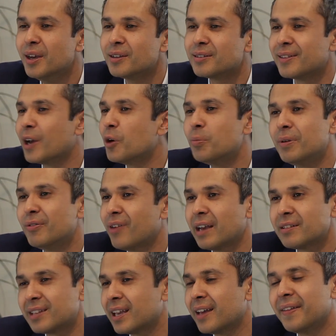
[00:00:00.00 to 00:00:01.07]
So they would be
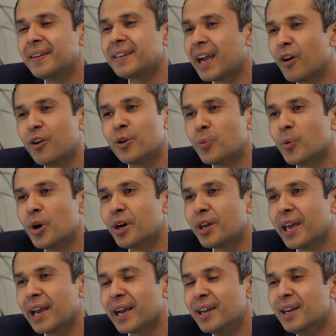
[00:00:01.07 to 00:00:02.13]
fasting and they'd carry on
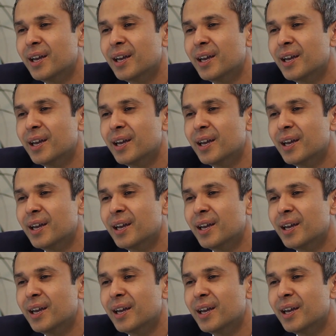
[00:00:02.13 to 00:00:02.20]
working.